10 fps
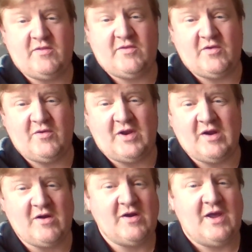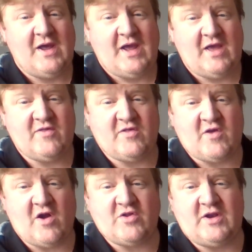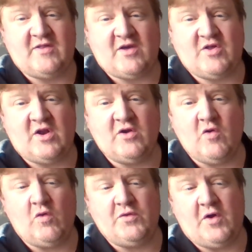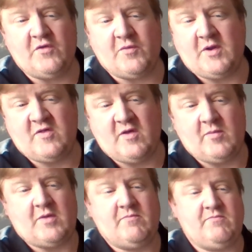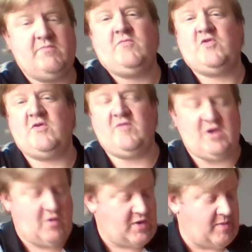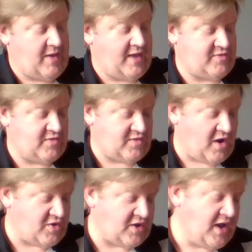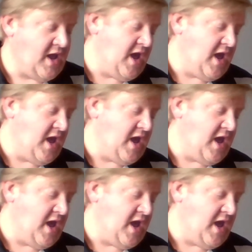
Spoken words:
dude here is the sergeant. He's actually got a gold Ultramarine symbol, sort of denote him as the sergeant.